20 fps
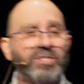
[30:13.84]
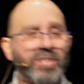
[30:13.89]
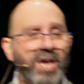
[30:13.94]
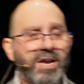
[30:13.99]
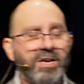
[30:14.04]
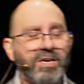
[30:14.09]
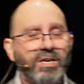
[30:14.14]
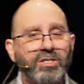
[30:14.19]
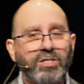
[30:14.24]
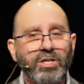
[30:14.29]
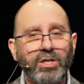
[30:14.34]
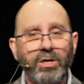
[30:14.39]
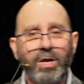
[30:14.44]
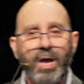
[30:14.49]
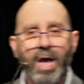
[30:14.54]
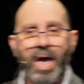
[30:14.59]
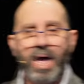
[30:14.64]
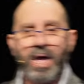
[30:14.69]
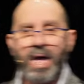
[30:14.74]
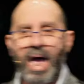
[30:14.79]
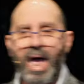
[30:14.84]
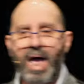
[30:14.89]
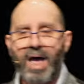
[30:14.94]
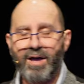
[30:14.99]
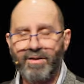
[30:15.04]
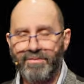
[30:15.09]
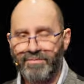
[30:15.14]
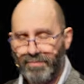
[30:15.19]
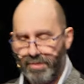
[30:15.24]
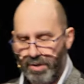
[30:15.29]
tended to
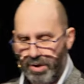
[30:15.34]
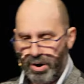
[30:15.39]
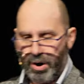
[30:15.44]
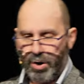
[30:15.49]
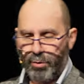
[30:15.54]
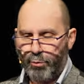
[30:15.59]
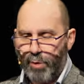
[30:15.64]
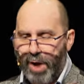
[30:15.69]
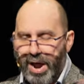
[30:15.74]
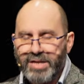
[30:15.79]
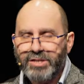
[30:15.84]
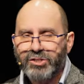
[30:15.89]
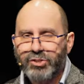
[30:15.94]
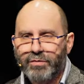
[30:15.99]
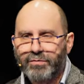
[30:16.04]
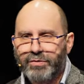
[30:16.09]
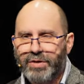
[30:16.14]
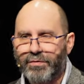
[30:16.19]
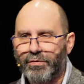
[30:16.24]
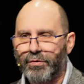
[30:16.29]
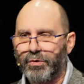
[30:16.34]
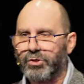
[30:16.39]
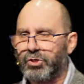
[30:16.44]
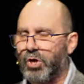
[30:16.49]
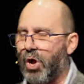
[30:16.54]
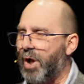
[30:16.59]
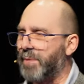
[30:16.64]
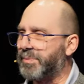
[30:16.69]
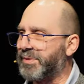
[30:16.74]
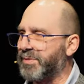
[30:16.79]
have a range of different
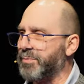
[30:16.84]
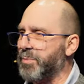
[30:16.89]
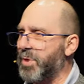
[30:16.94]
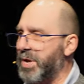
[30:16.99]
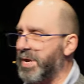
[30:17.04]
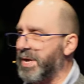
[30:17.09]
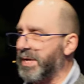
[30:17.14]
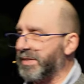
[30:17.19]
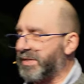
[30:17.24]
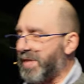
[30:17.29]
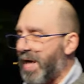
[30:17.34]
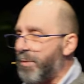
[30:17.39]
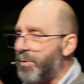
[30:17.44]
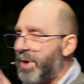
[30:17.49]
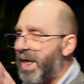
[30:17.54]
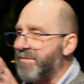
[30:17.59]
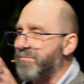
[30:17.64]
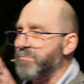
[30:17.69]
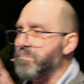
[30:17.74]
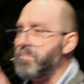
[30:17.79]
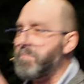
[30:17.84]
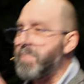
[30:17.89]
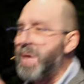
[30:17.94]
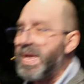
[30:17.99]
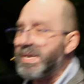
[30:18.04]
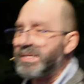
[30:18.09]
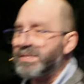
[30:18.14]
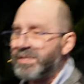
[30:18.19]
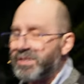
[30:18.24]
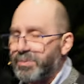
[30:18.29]
types of meetings. They would have
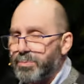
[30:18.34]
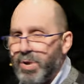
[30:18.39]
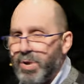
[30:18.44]
men's